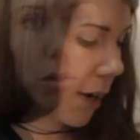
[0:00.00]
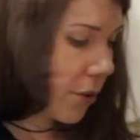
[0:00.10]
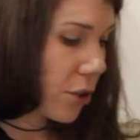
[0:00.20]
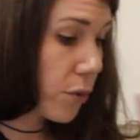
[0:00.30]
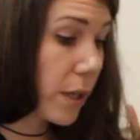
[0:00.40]

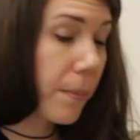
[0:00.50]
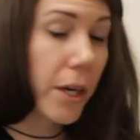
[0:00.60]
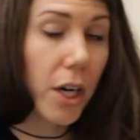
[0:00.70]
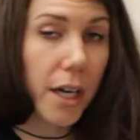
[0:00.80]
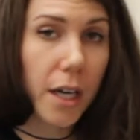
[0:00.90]
After the 2-week
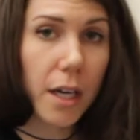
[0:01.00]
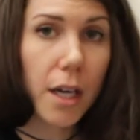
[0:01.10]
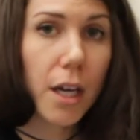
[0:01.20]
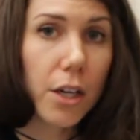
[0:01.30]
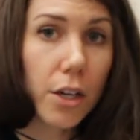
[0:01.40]
period,
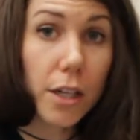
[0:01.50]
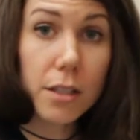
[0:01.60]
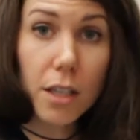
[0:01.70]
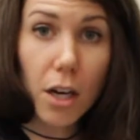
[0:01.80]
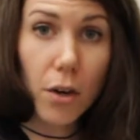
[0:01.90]
you're good
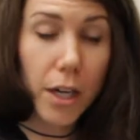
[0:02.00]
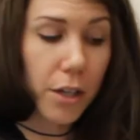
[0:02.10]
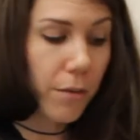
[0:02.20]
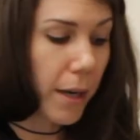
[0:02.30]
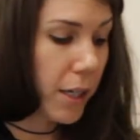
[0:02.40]
to go and
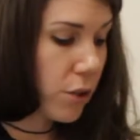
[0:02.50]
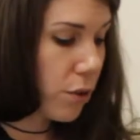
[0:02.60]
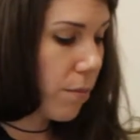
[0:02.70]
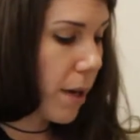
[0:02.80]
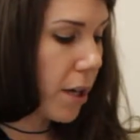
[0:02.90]
you're ready
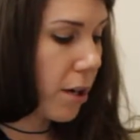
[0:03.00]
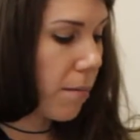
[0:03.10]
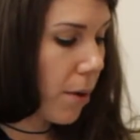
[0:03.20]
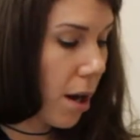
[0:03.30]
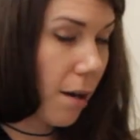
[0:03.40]
to make
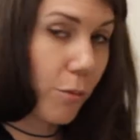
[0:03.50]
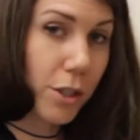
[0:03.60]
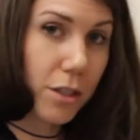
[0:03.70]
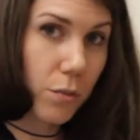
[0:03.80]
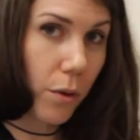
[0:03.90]
your balm,
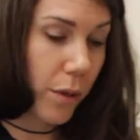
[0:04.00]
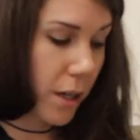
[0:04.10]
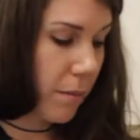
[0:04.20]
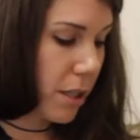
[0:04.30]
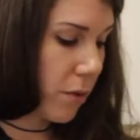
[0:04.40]
which is what we're
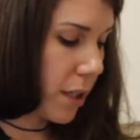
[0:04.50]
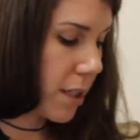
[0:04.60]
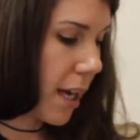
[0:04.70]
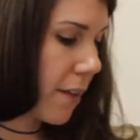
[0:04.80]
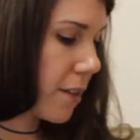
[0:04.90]
going to be doing
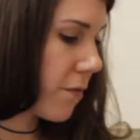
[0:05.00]
today in this